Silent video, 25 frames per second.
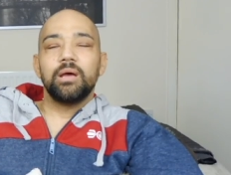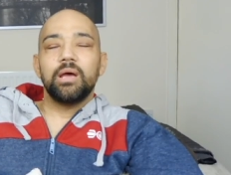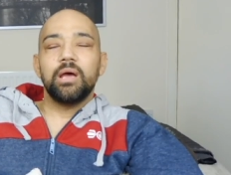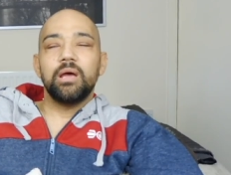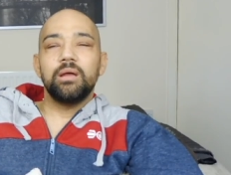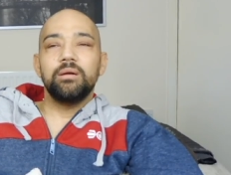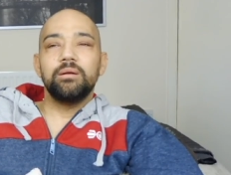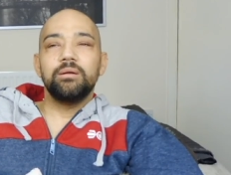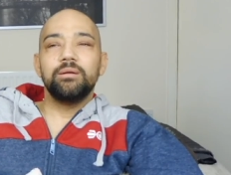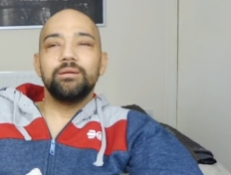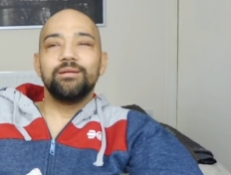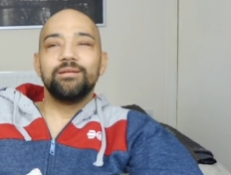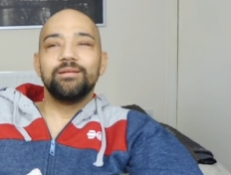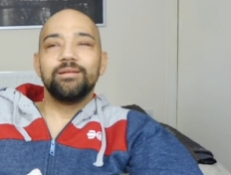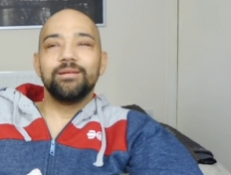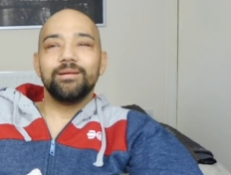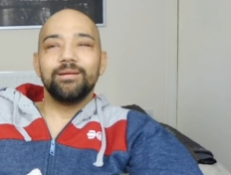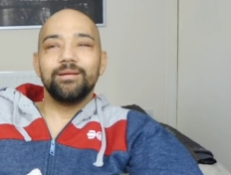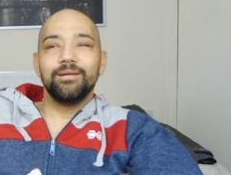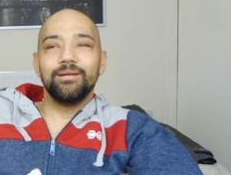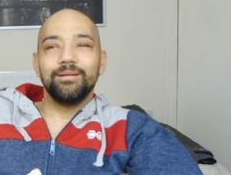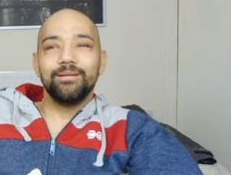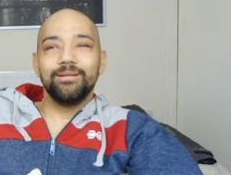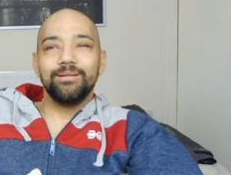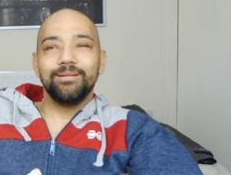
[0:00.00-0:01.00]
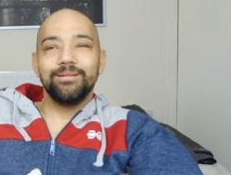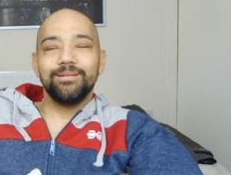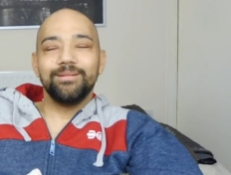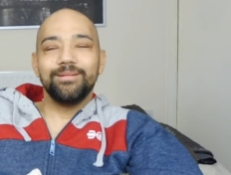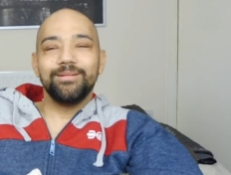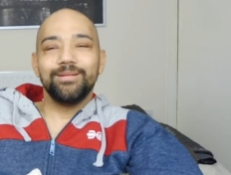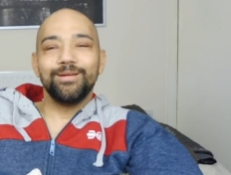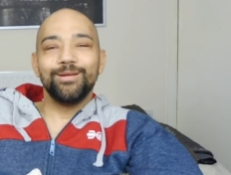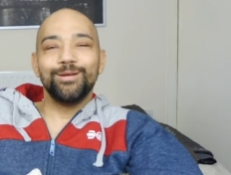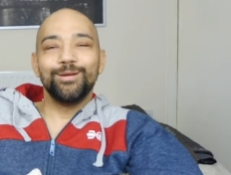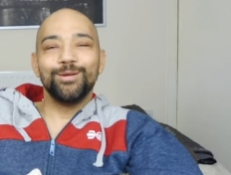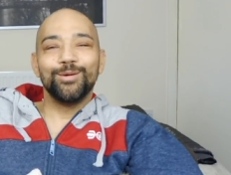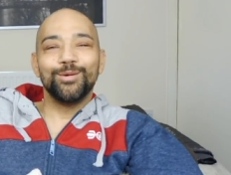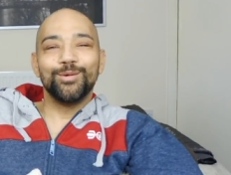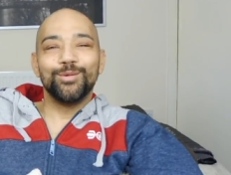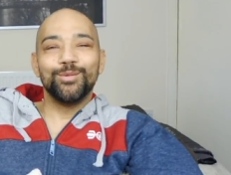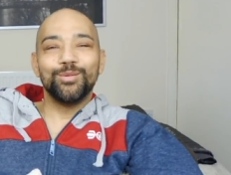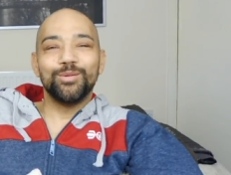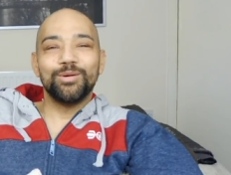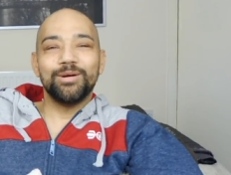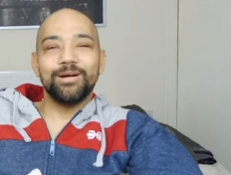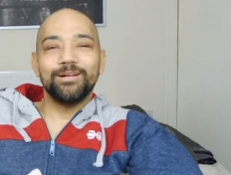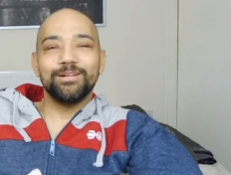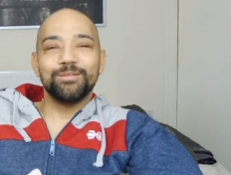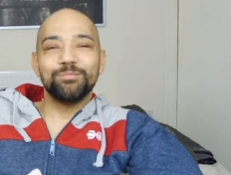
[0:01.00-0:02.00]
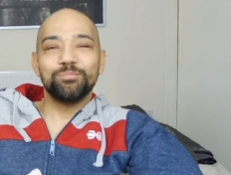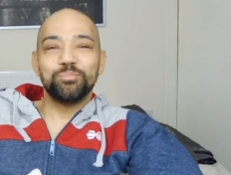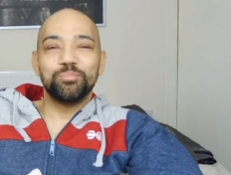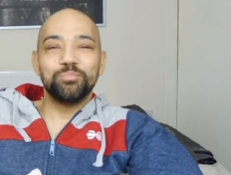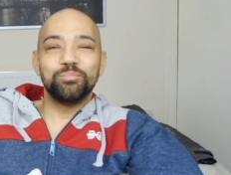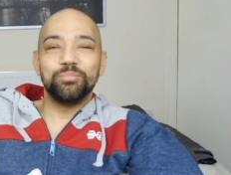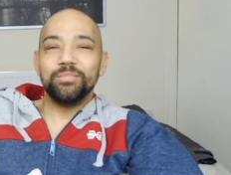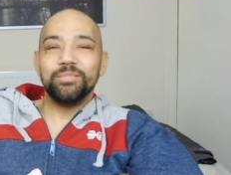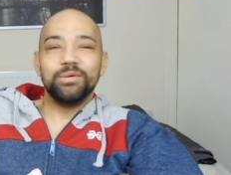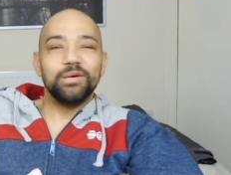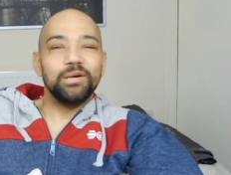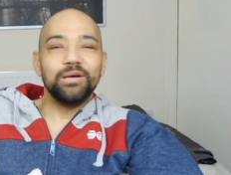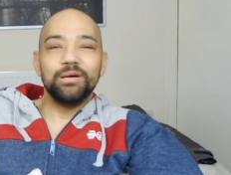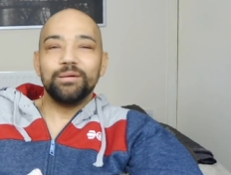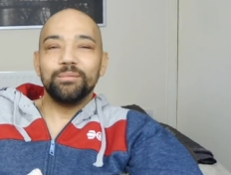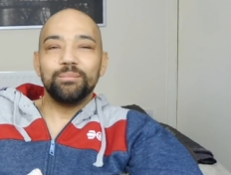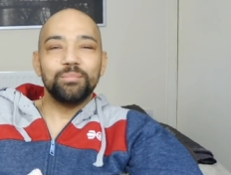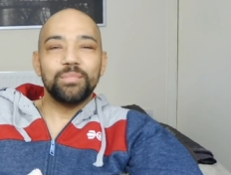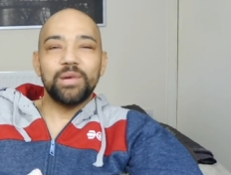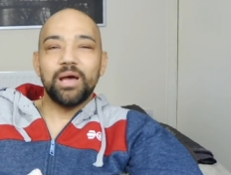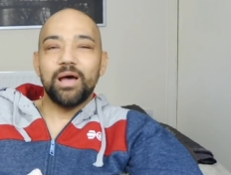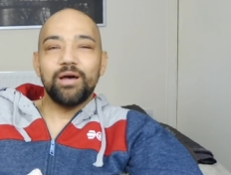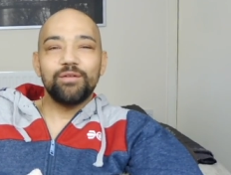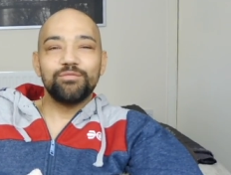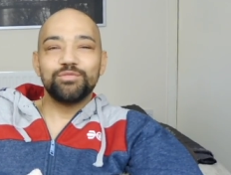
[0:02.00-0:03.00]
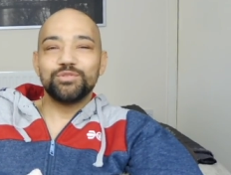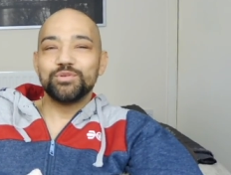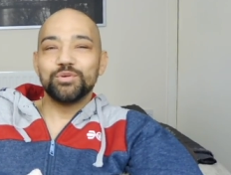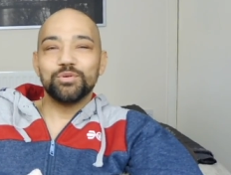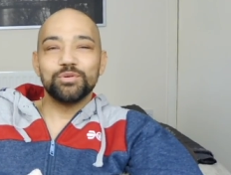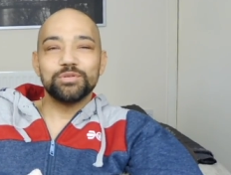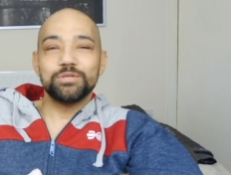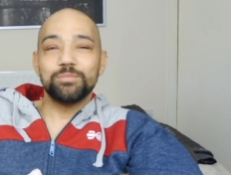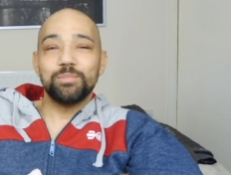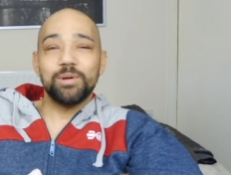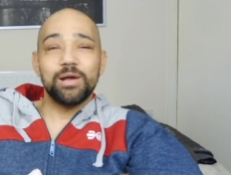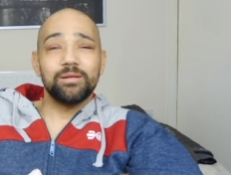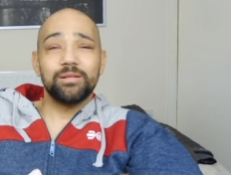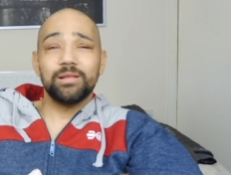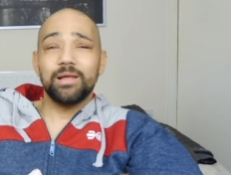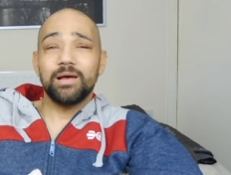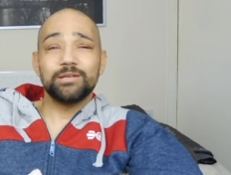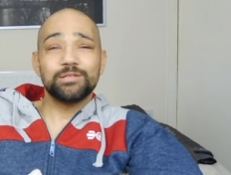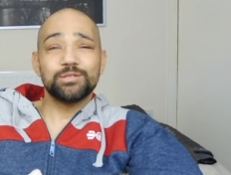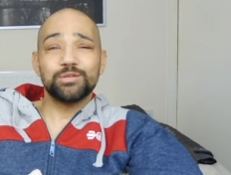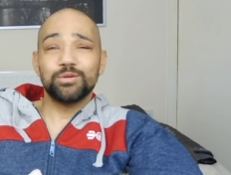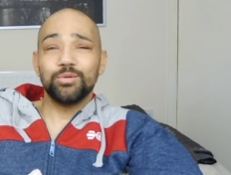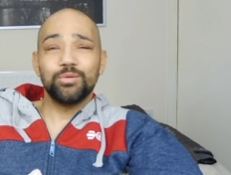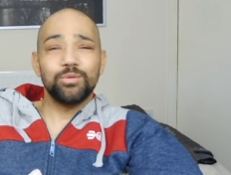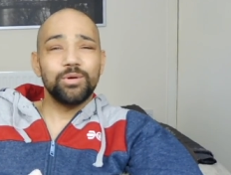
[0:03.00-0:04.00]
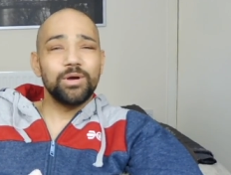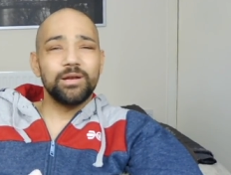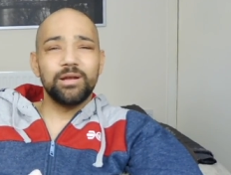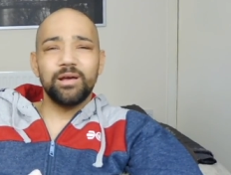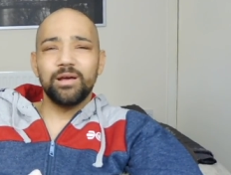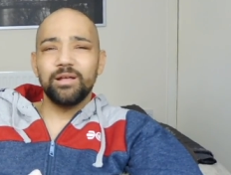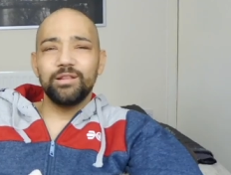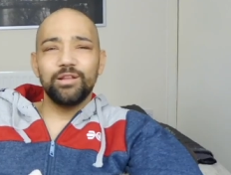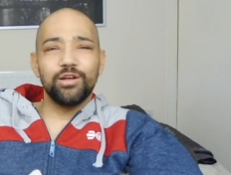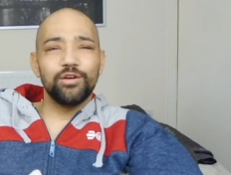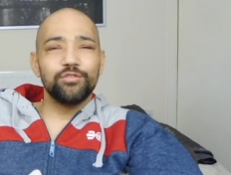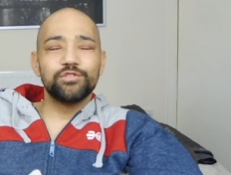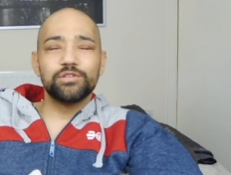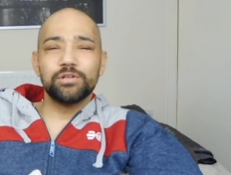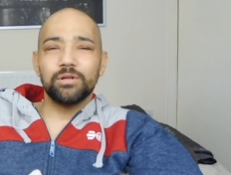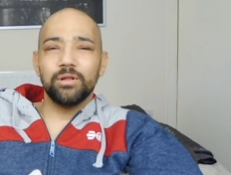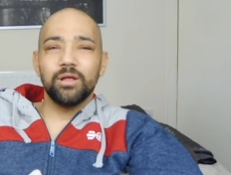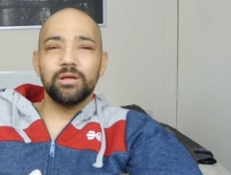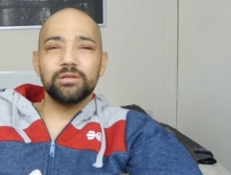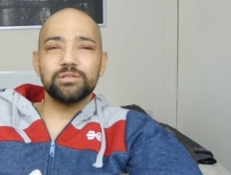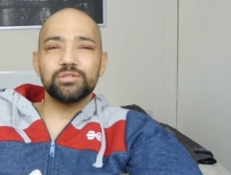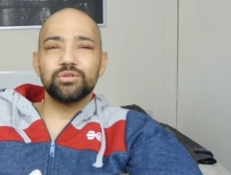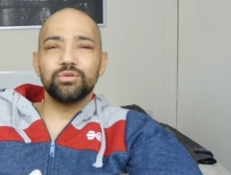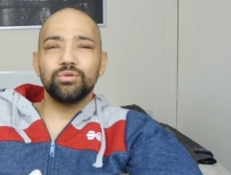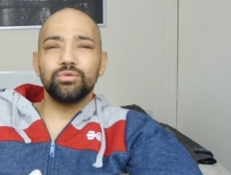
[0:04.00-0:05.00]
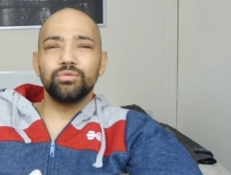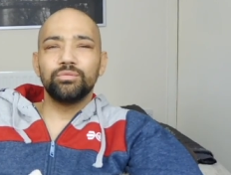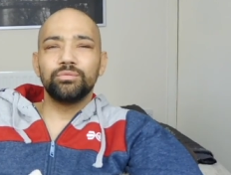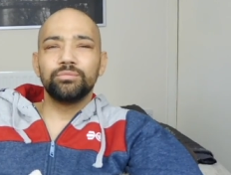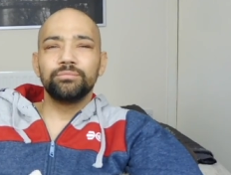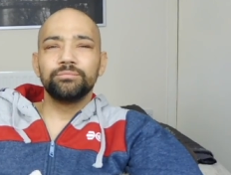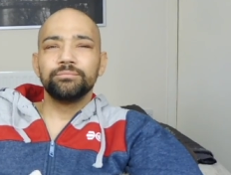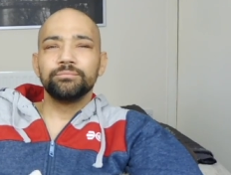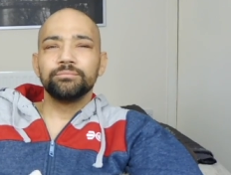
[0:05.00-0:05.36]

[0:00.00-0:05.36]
And, you know, I've talked about Glasgow, and I loved Glasgow,